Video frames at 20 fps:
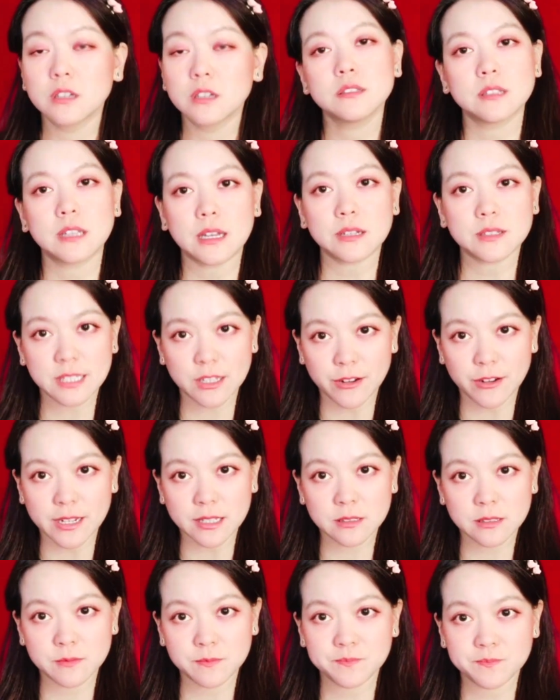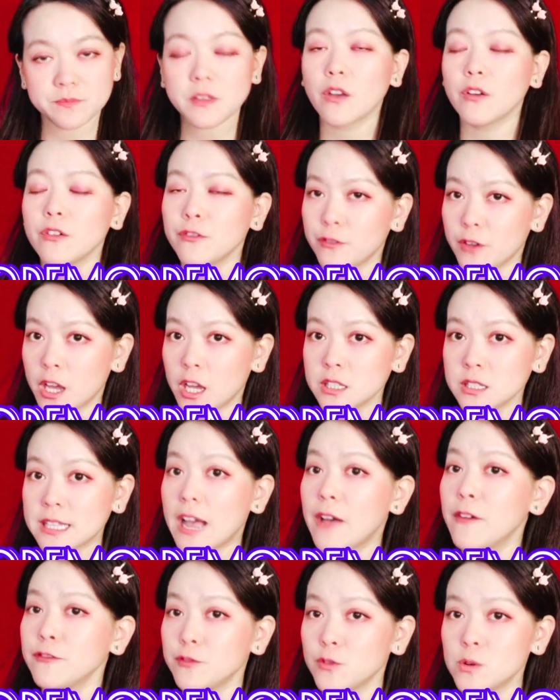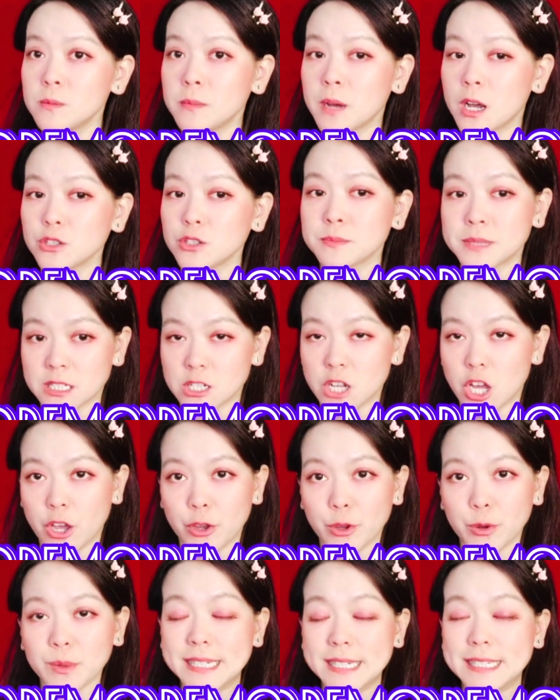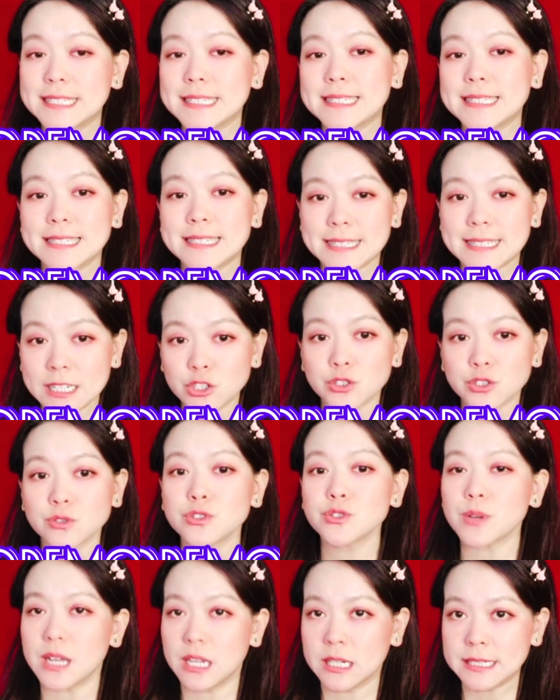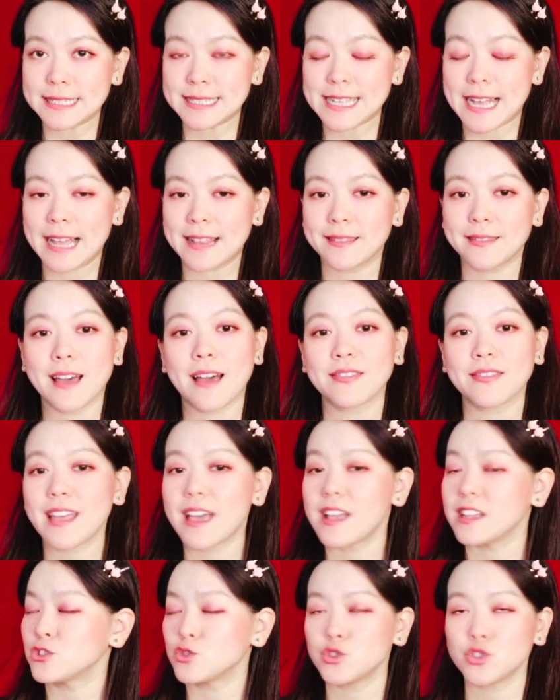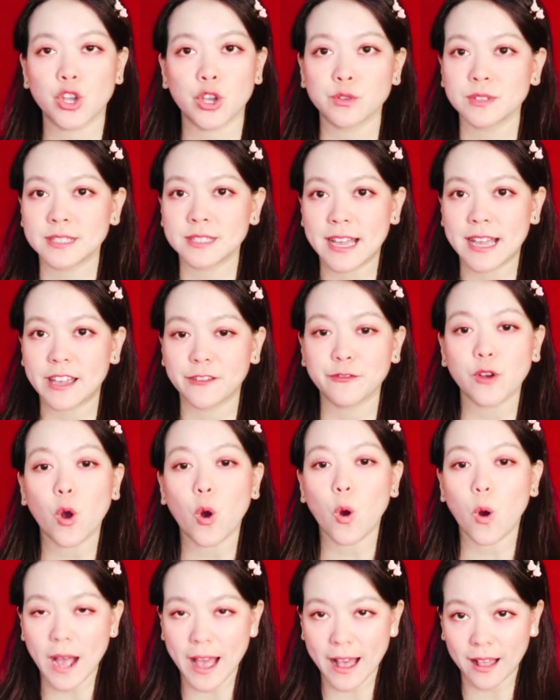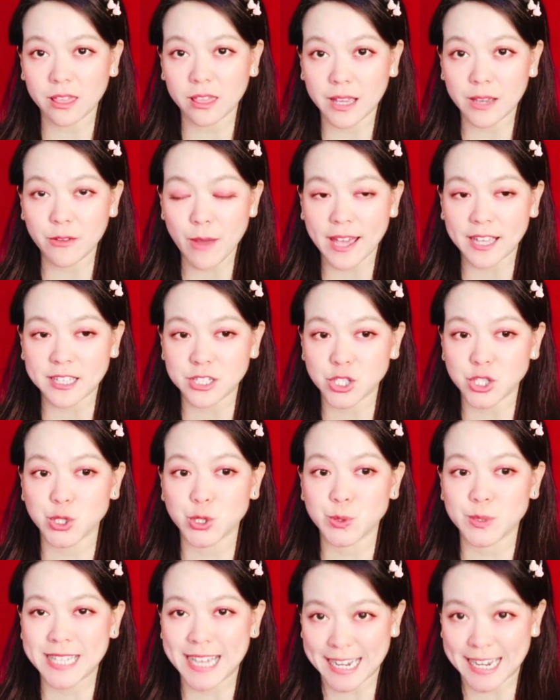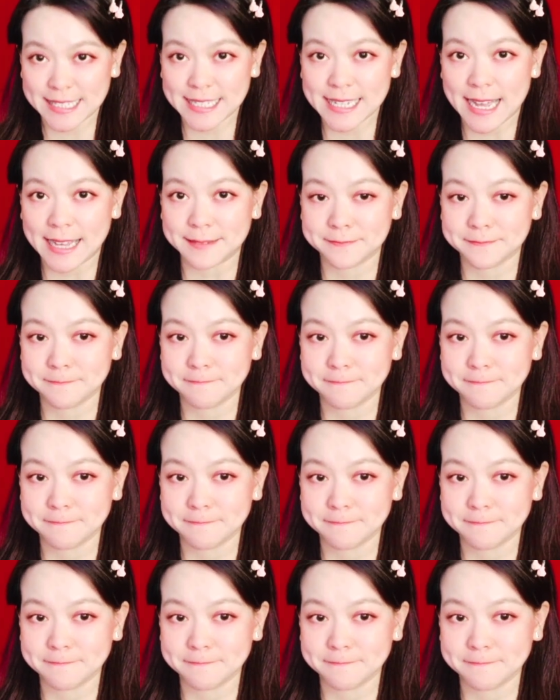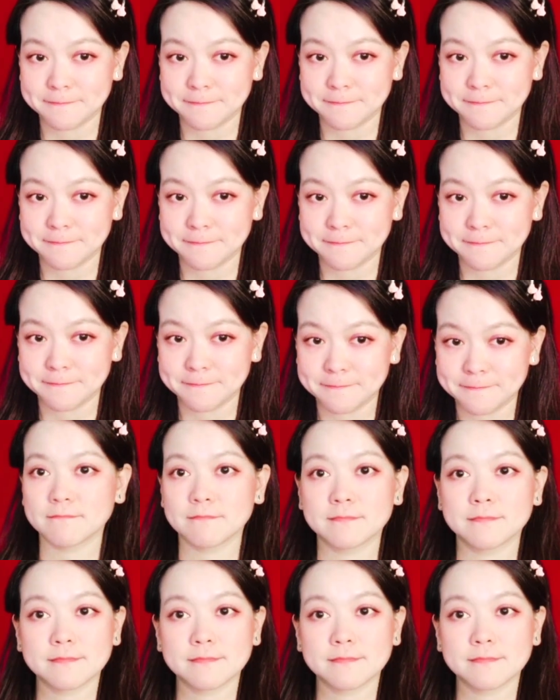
Now, serious. First and foremost, Mr. O, it is essential to understand that there's no safe or healthy way to get a tan.